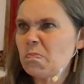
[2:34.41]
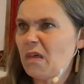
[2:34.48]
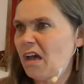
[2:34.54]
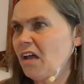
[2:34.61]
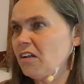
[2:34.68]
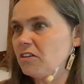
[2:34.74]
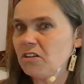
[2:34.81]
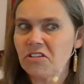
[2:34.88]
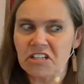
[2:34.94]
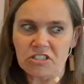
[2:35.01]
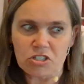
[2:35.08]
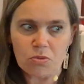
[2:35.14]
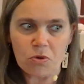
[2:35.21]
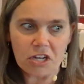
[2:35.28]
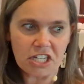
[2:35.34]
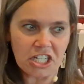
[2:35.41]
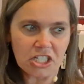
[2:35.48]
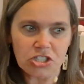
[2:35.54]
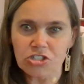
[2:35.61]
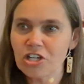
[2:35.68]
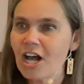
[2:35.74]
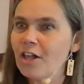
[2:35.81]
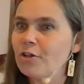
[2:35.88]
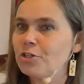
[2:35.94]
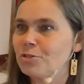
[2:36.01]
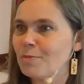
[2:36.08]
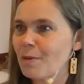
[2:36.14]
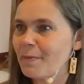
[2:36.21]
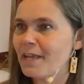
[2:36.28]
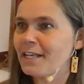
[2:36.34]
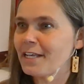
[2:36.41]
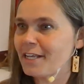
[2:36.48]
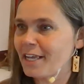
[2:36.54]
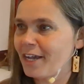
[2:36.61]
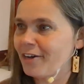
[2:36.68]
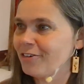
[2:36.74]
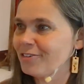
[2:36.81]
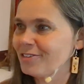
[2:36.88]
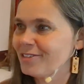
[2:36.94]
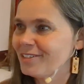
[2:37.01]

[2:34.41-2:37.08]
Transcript: $20-ish in my bank account.